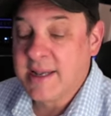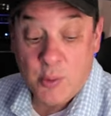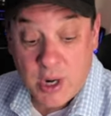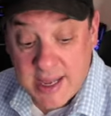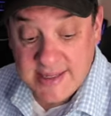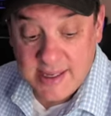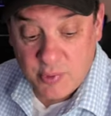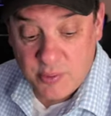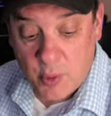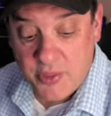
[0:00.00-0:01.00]
Now, what I did
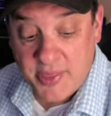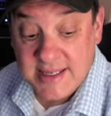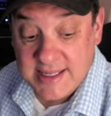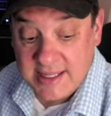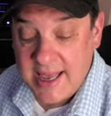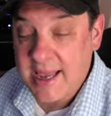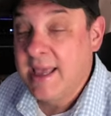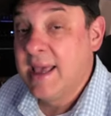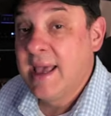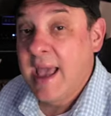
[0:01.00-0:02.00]
with both the delay
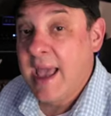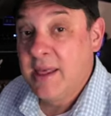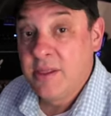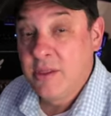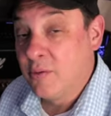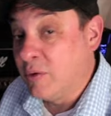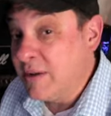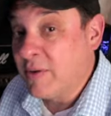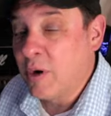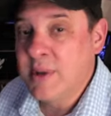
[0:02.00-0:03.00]
and the
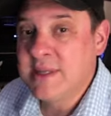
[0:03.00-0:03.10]
reverb